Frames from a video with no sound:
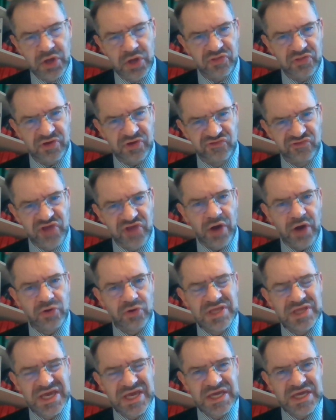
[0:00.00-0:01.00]
there's now a
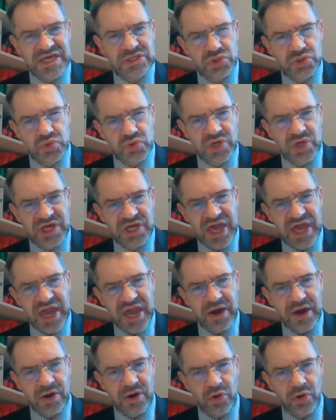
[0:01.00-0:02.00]
need to
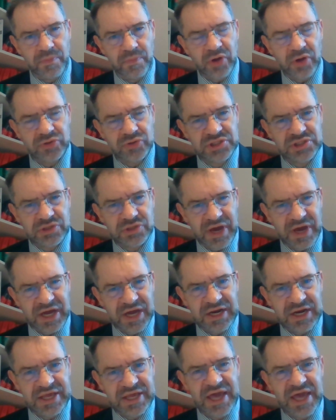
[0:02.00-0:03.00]
care about
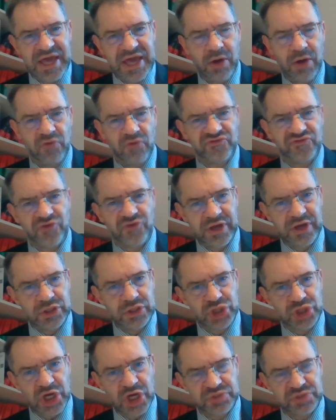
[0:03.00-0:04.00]
directly how
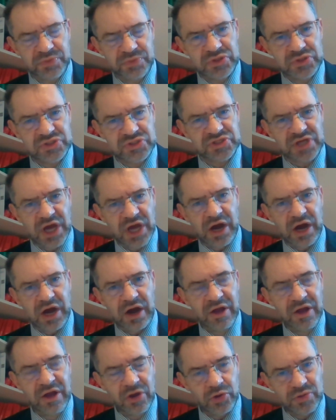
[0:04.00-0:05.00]
foreign judgments
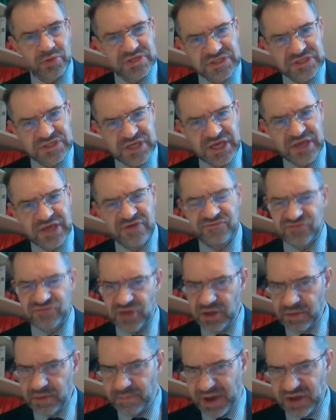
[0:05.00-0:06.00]
are received
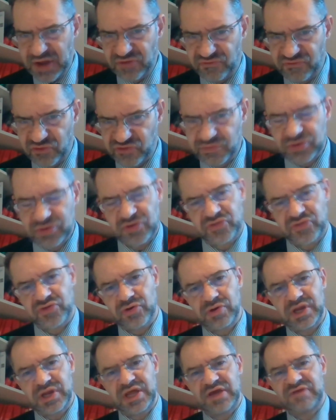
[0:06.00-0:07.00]
by enforcement
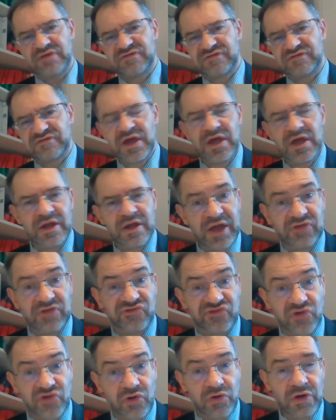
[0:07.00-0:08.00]
authorities, and
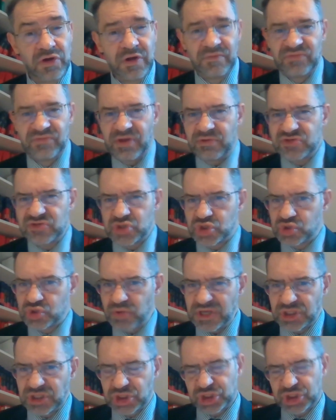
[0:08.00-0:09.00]
so there is a
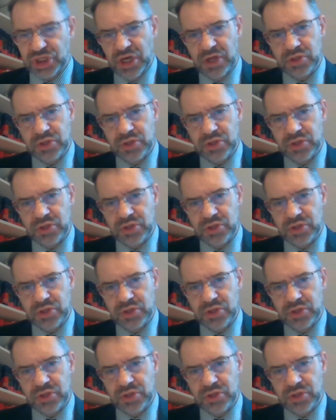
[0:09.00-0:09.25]
switch